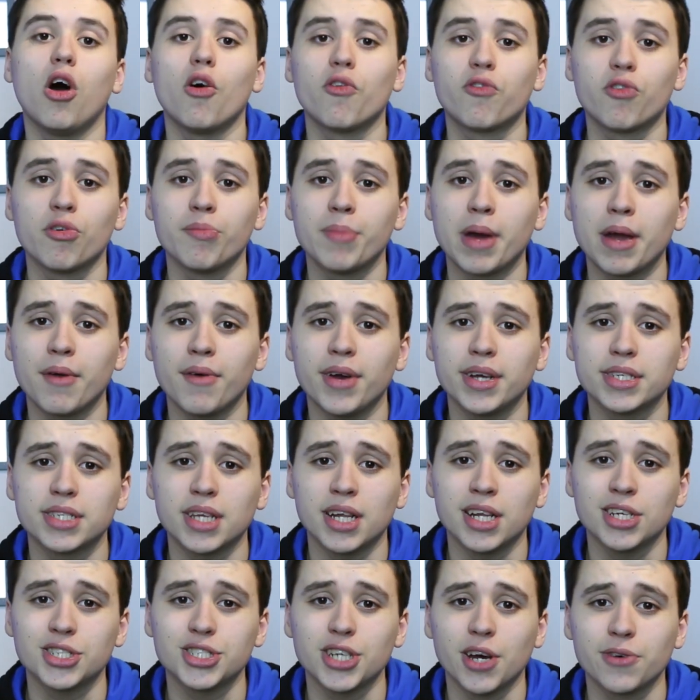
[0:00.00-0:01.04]
of Ramirez
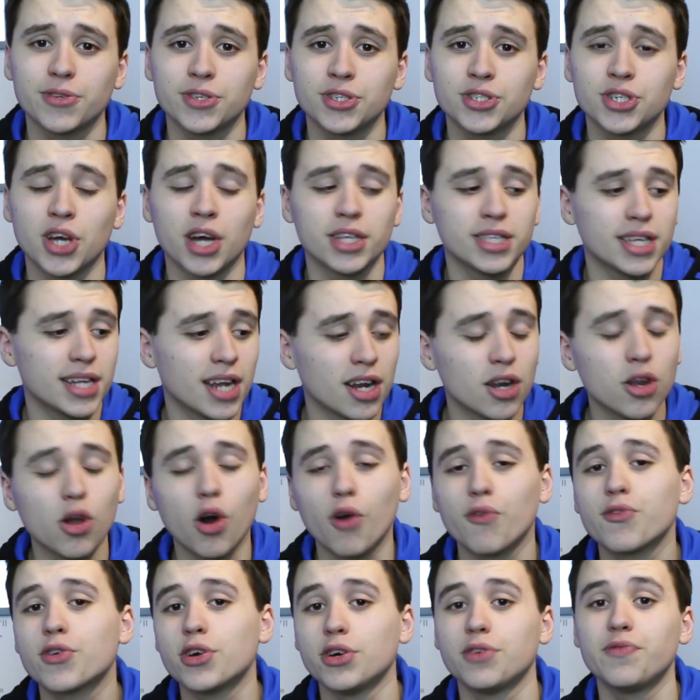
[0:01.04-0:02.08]
in a Chelsea shirt. Did a
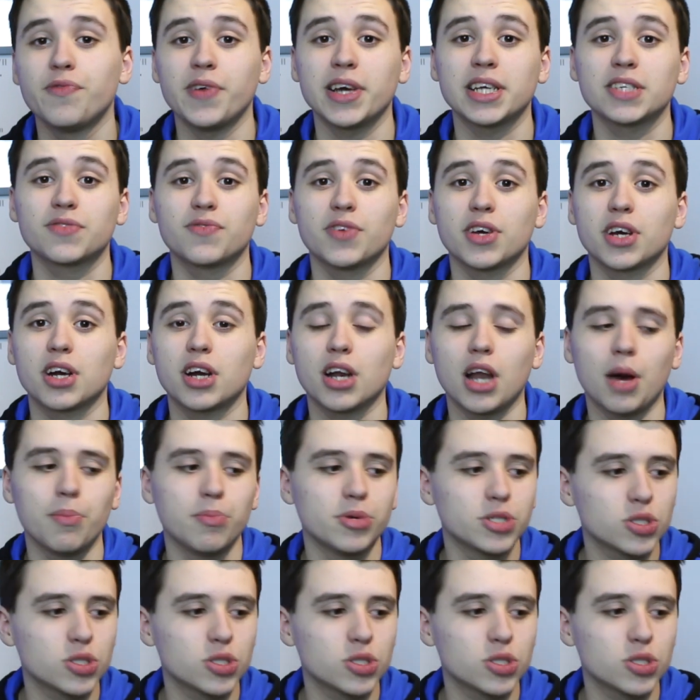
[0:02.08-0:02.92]
lot of good things for the club.